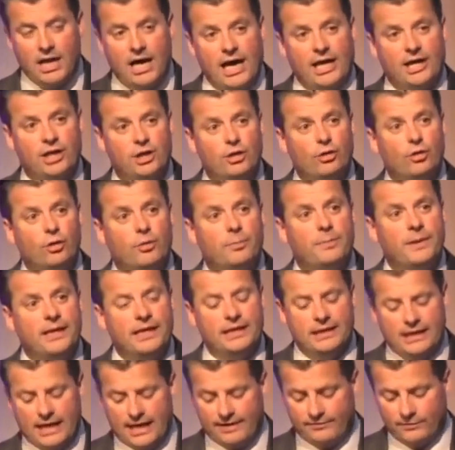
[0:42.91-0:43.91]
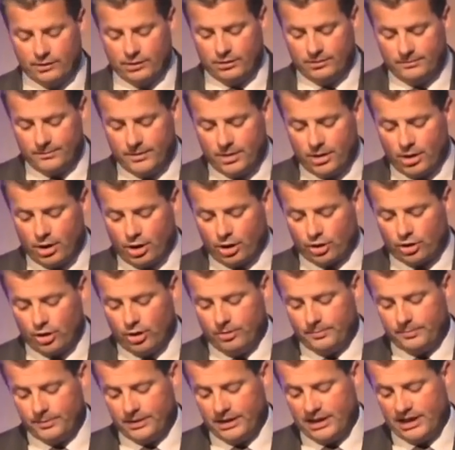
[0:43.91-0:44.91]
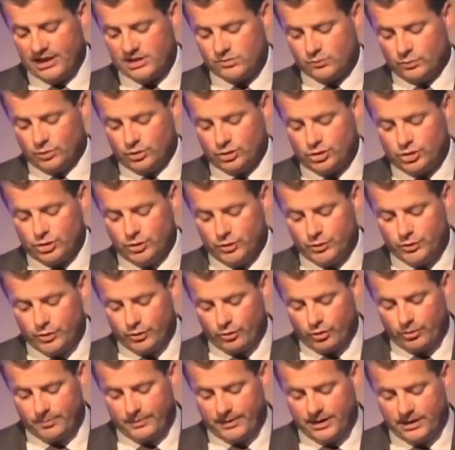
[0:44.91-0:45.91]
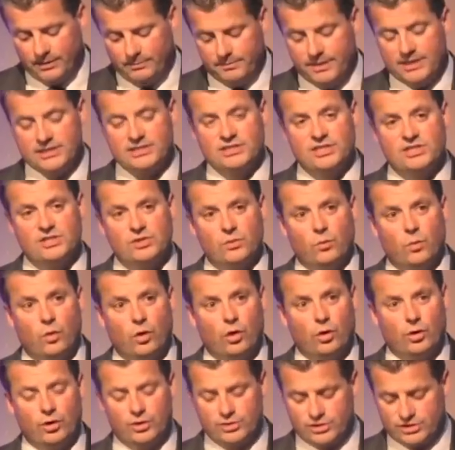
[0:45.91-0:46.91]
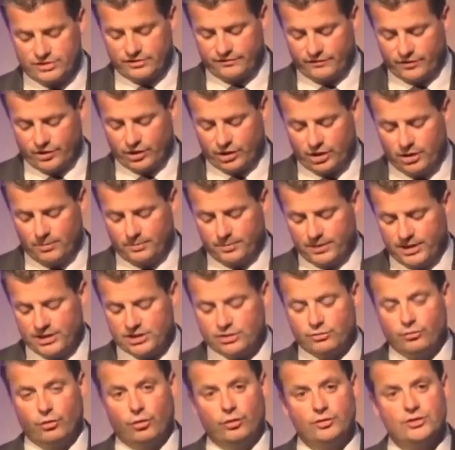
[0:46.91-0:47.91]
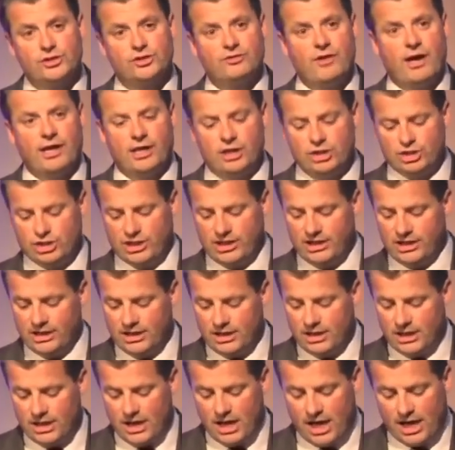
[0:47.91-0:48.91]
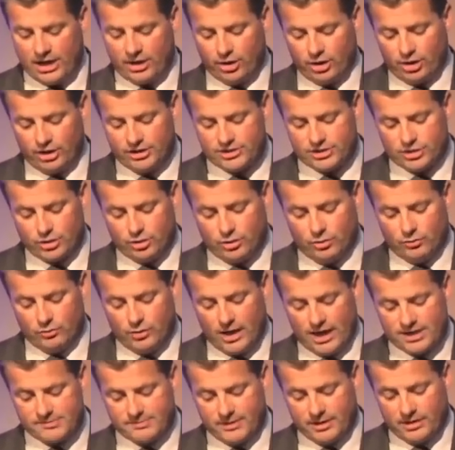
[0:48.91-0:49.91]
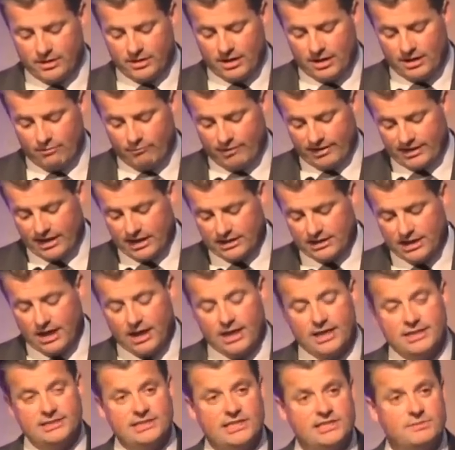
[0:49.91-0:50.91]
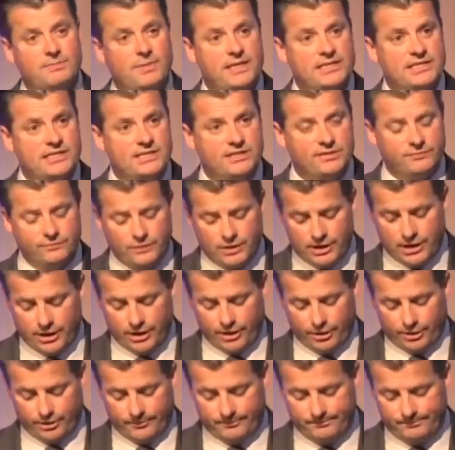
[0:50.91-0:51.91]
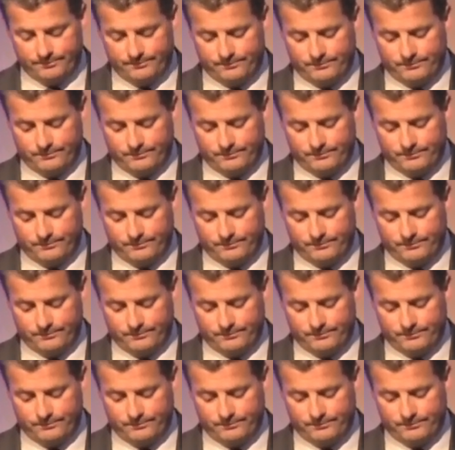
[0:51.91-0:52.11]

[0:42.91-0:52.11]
At a European level, her company has won two European Business Awards for the company's growth strategy and also has been recognized as Business of the Year.